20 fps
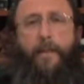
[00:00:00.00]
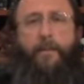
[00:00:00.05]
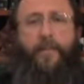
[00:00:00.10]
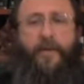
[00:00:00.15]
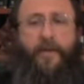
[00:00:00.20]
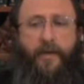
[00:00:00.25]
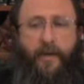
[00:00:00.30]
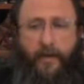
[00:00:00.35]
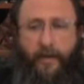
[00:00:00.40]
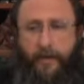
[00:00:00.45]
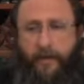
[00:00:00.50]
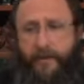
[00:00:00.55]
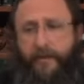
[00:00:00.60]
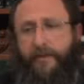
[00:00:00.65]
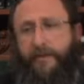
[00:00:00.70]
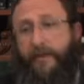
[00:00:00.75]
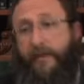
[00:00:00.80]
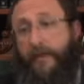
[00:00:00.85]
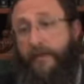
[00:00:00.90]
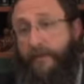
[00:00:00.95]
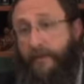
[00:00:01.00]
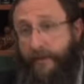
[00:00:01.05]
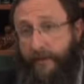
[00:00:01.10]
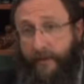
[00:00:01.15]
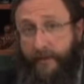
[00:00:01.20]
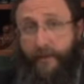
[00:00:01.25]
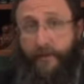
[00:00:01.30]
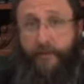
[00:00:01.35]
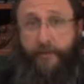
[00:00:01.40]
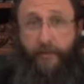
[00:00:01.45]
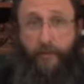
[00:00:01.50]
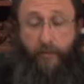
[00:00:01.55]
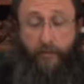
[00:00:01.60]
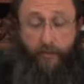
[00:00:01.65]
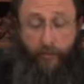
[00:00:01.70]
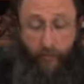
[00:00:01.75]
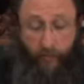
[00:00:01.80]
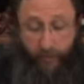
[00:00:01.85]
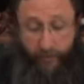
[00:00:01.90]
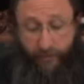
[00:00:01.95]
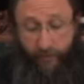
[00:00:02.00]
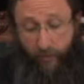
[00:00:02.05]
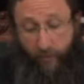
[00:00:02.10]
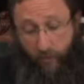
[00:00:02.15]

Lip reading: because it's so important.